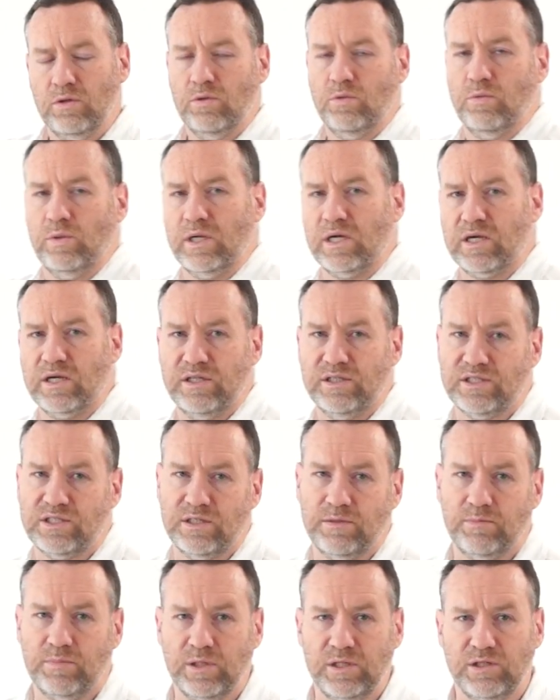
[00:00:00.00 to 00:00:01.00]
we can
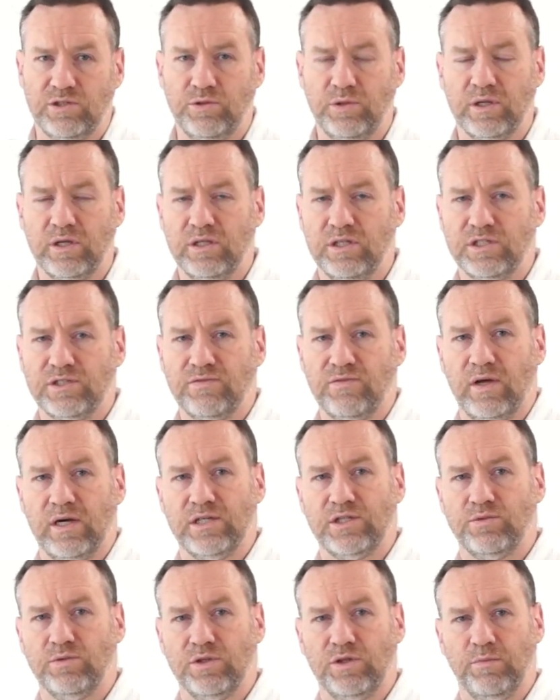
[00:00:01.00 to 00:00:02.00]
simply trigger this
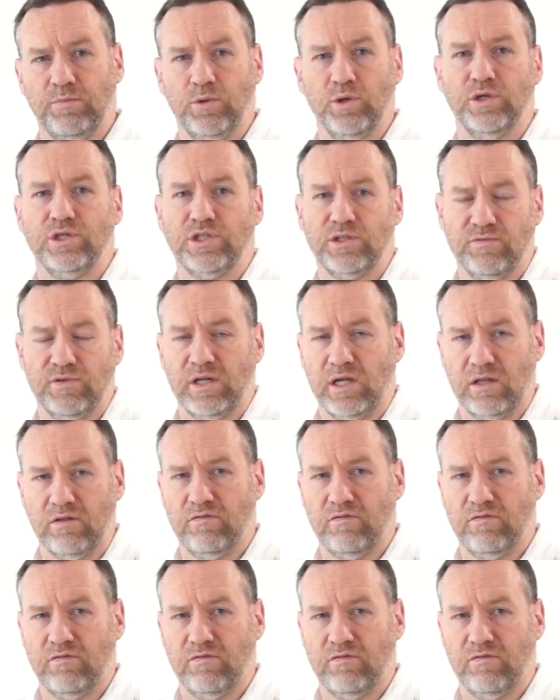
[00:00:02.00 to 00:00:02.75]
flash with a burst of another